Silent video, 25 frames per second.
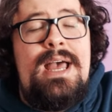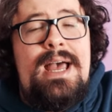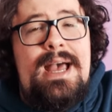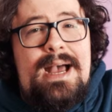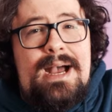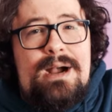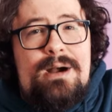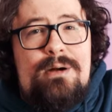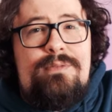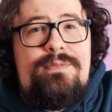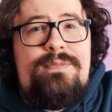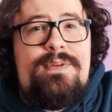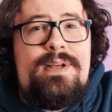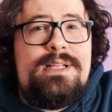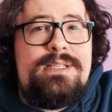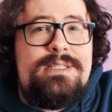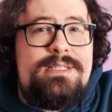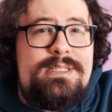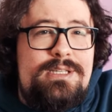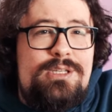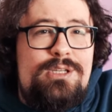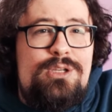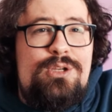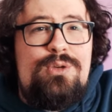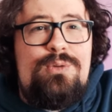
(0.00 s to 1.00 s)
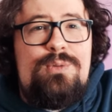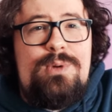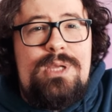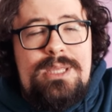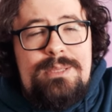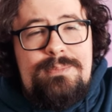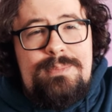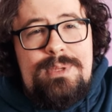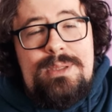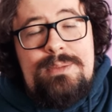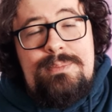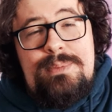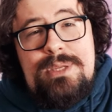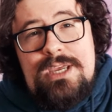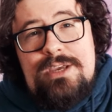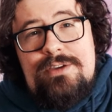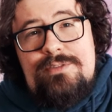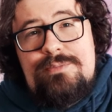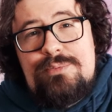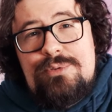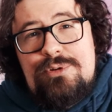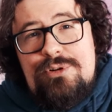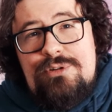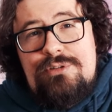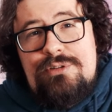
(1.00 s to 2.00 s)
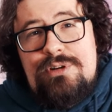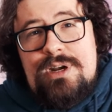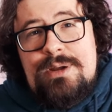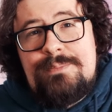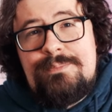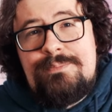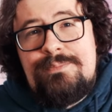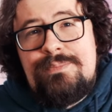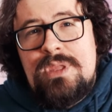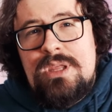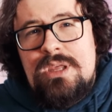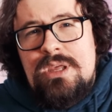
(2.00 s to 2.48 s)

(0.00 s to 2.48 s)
our fancy new eBPF program.